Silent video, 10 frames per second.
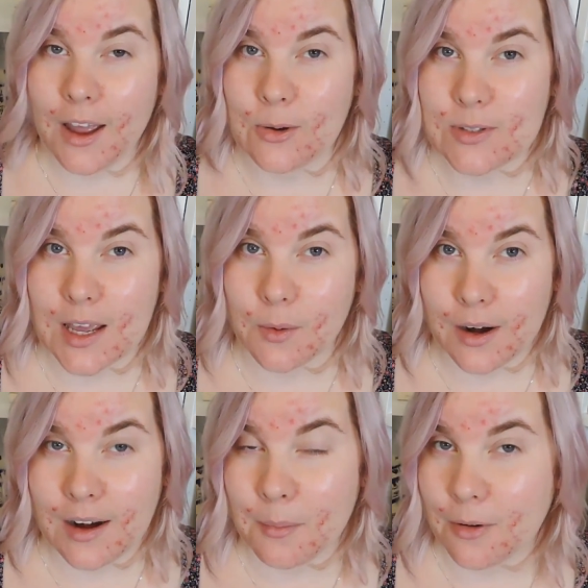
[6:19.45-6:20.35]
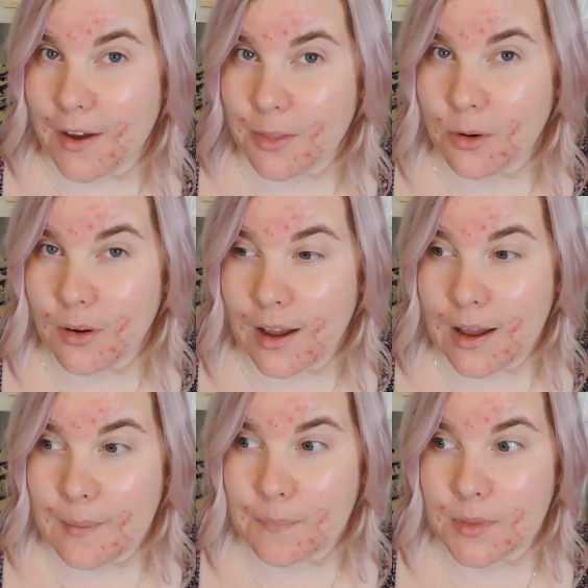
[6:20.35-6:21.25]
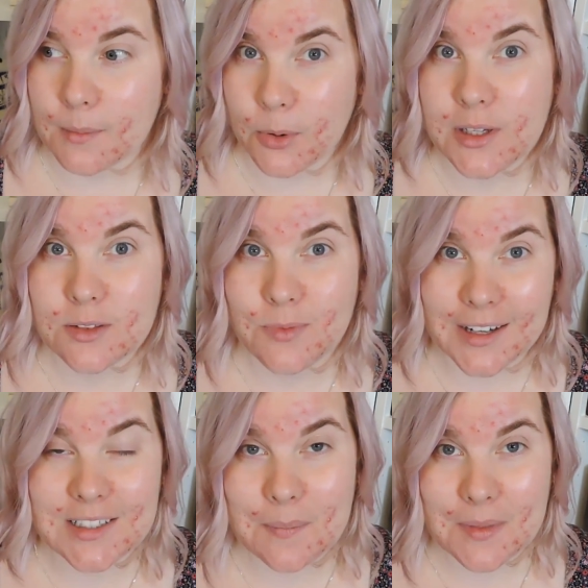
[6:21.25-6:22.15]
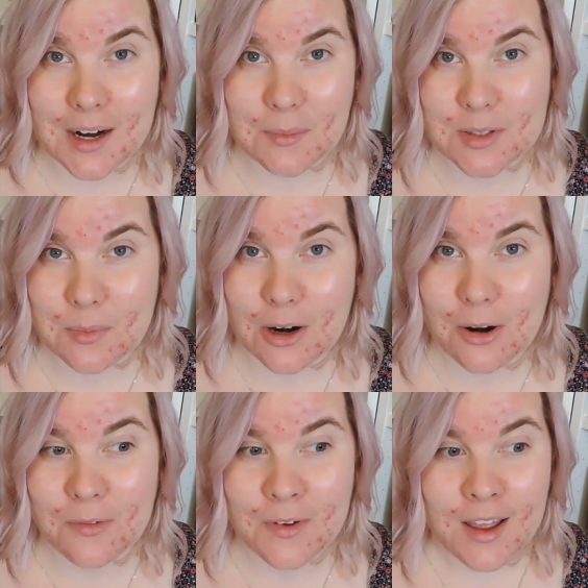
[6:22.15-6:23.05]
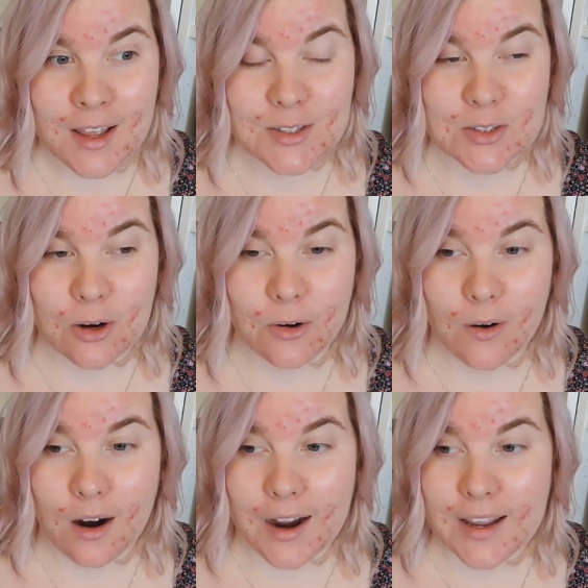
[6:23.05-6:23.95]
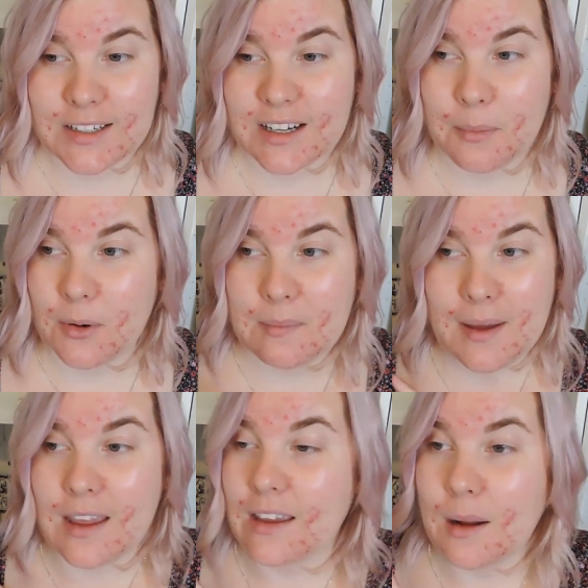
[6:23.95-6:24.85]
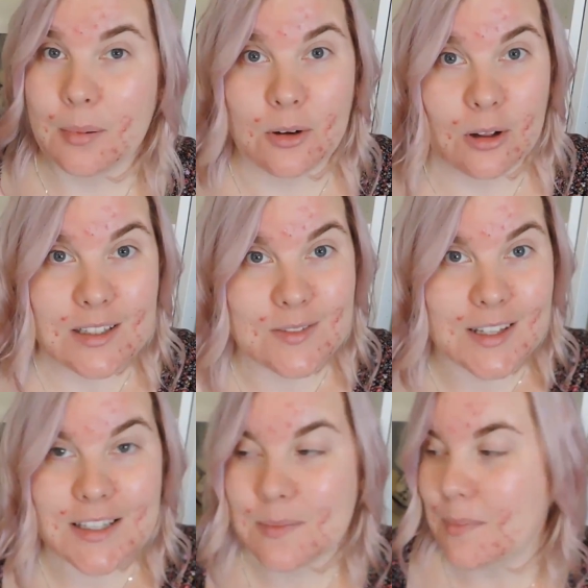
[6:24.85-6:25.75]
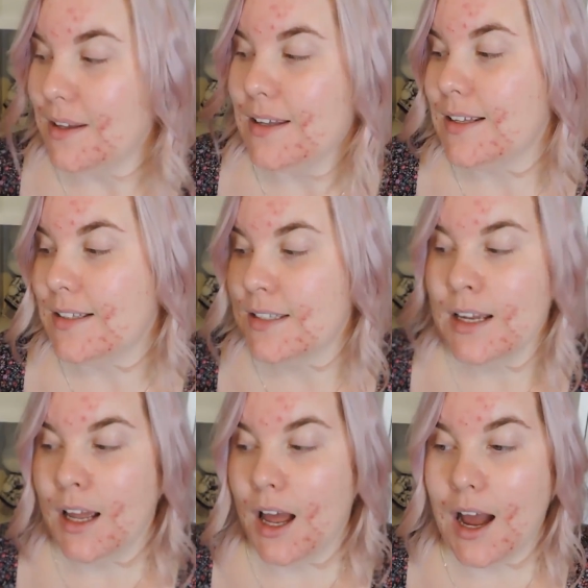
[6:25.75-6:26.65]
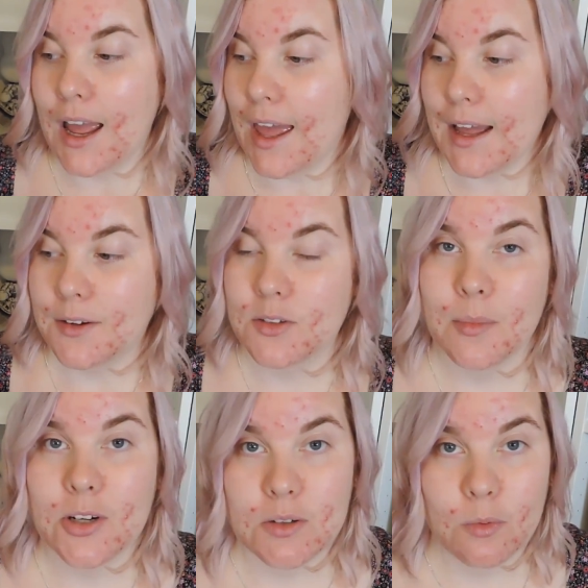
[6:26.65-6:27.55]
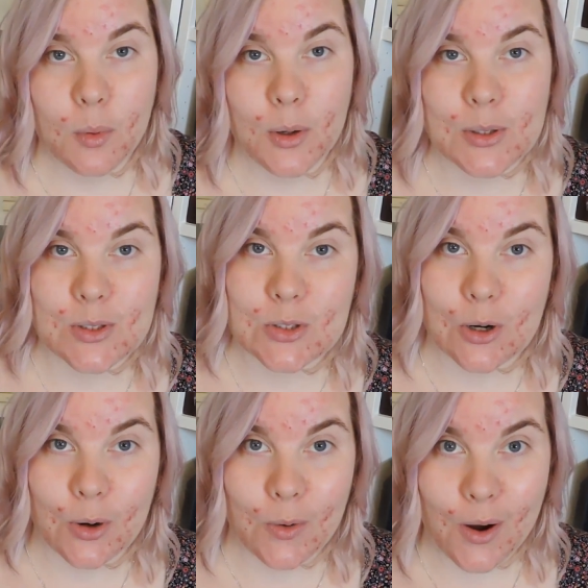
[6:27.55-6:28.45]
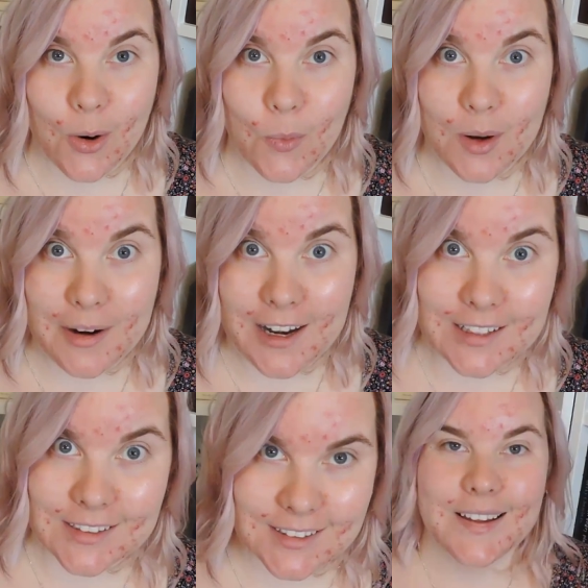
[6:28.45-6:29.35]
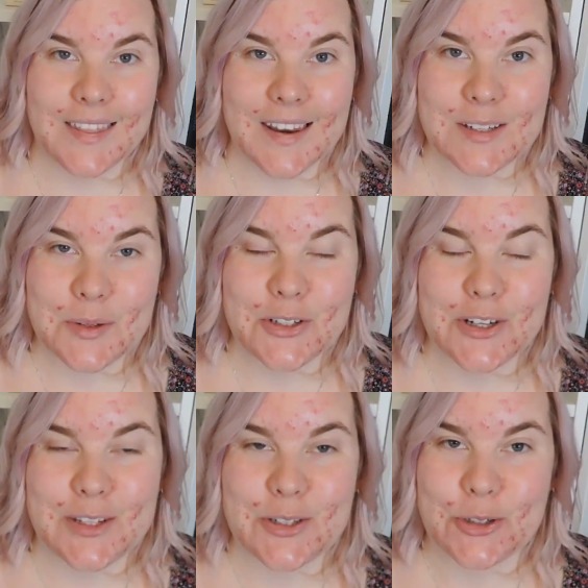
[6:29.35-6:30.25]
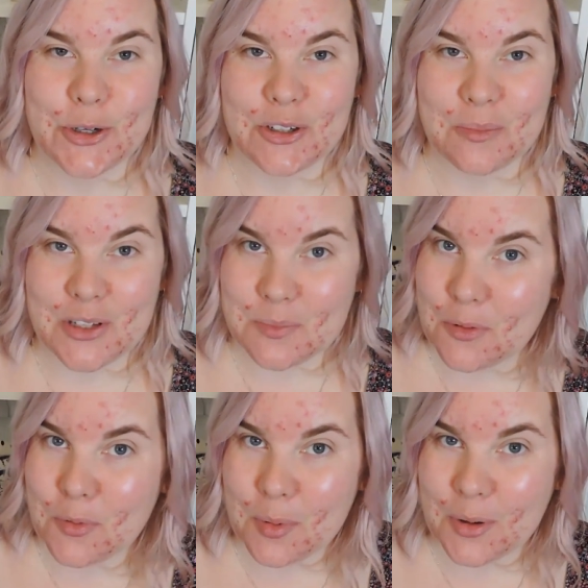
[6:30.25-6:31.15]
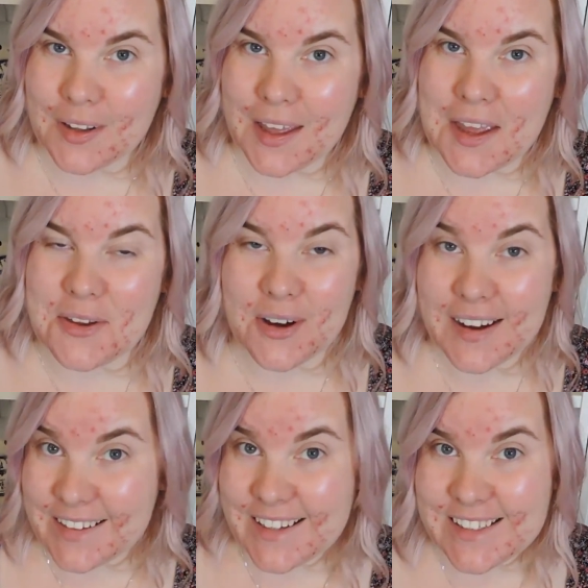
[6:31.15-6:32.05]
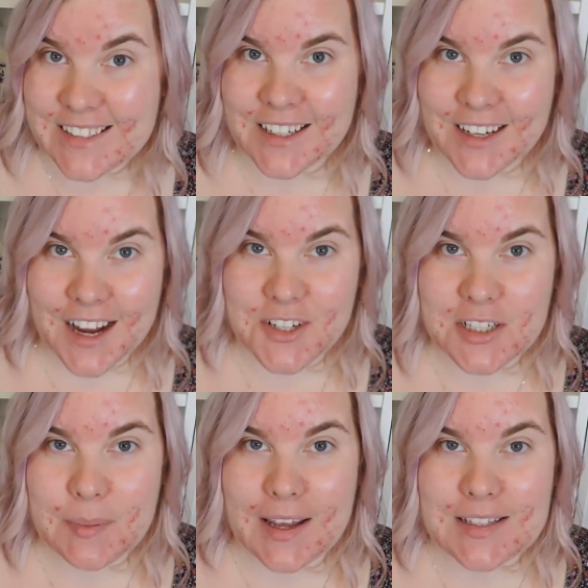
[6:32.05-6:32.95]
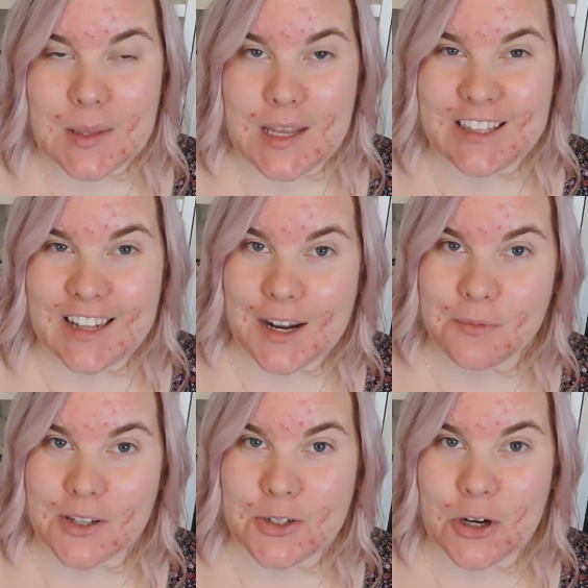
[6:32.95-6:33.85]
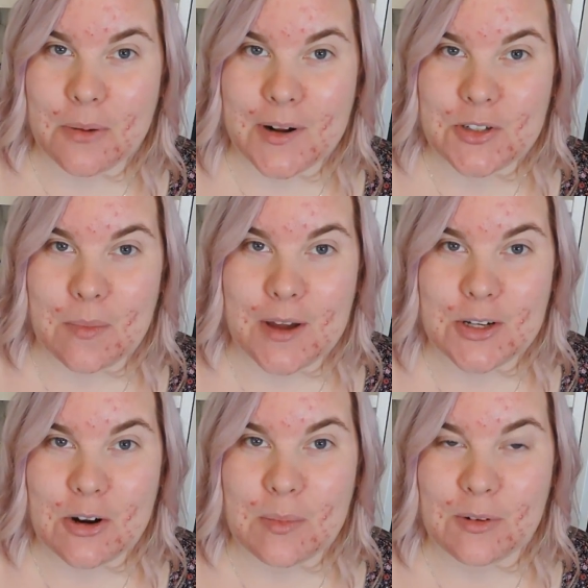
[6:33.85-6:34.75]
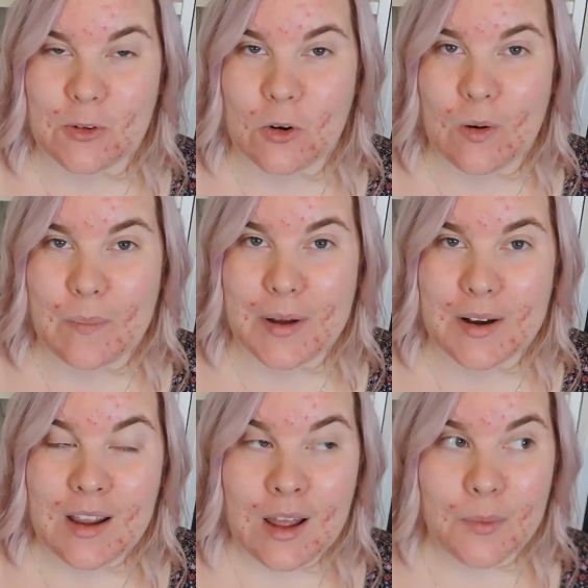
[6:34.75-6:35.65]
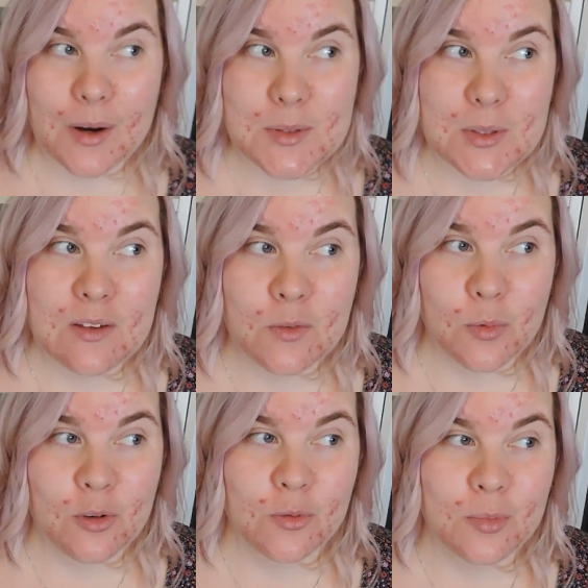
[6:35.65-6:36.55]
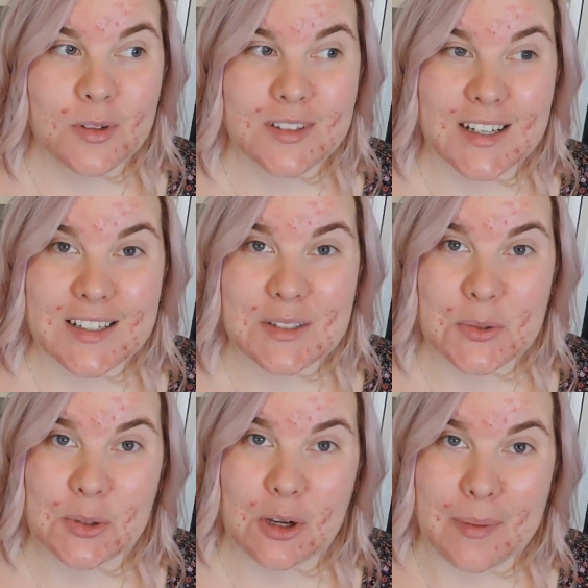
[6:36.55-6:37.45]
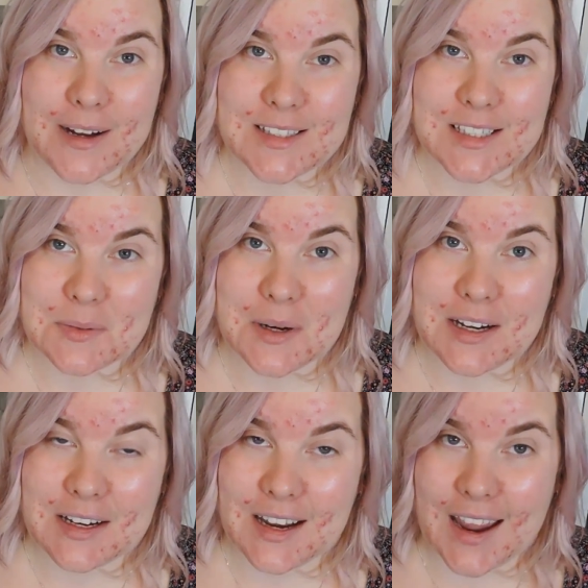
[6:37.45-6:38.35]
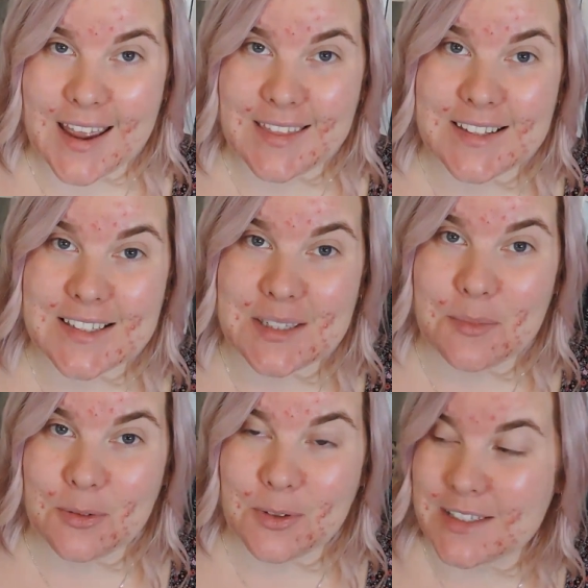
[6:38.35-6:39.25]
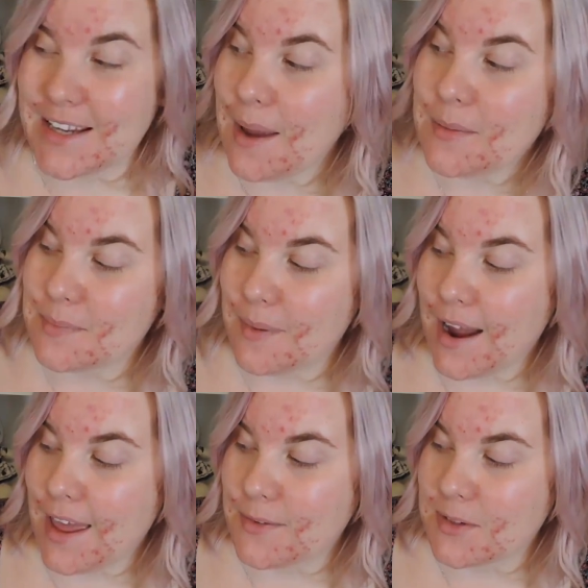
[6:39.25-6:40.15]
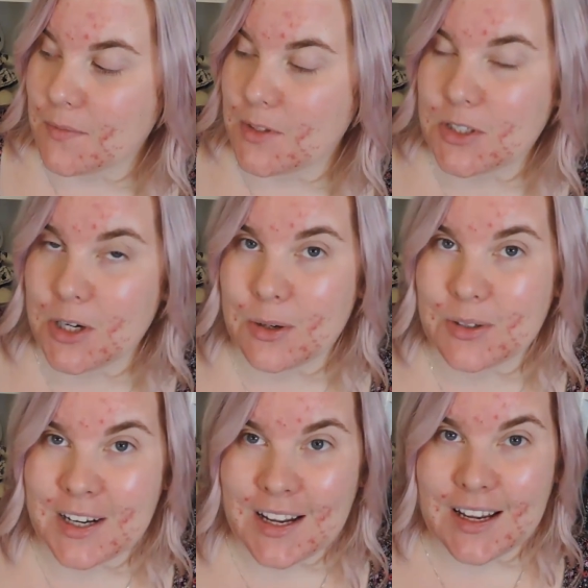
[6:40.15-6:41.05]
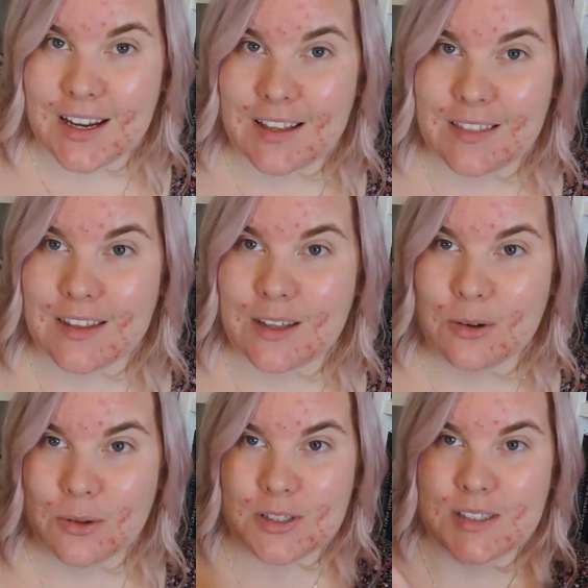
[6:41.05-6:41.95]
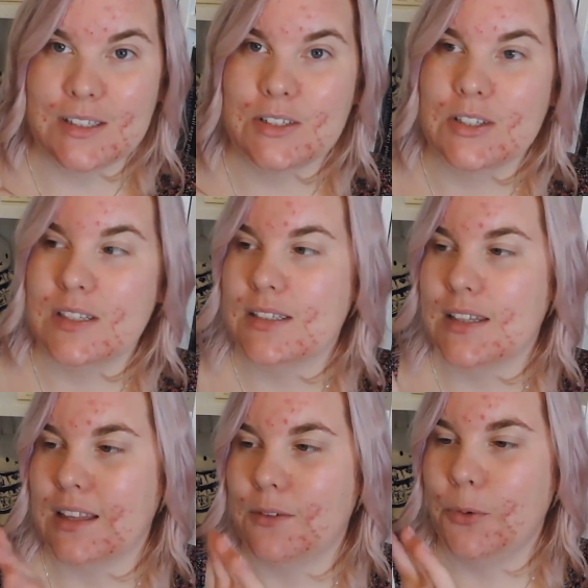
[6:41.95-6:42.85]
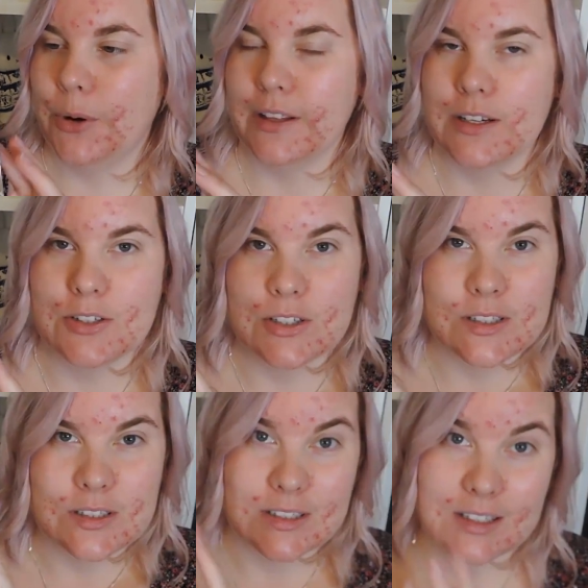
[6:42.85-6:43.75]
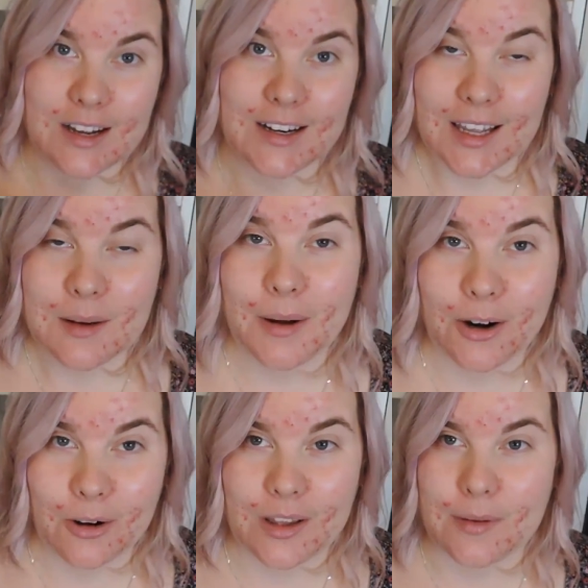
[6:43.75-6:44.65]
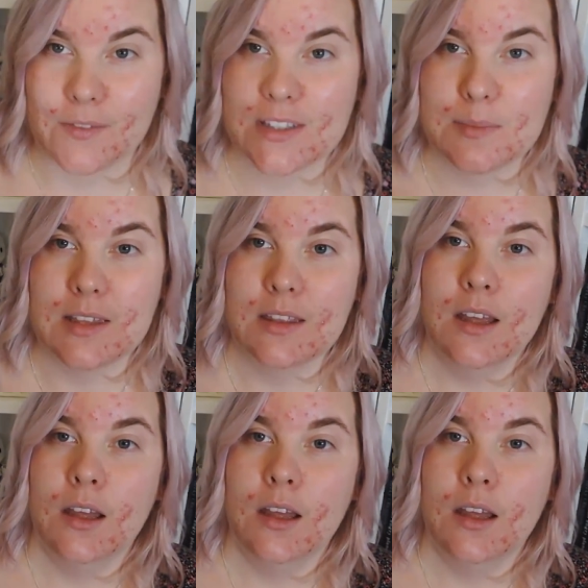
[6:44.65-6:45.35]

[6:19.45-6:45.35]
I also had quite a number of other points racked up that I wasn't aware of, so I ended up only paying a couple of dollars for this because I had so much in rewards, so win-win. The next question is to show your most beautiful book and your ugliest. I tried to pick out something that I hadn't really shown much on my channel before, but when I was looking for beautiful books, I just couldn't go past this one, and this is The Beautiful and Damned by F. Scott Fitzgerald in the gorgeous editions, like the foil editions, designed again by Carly Bickford Smith.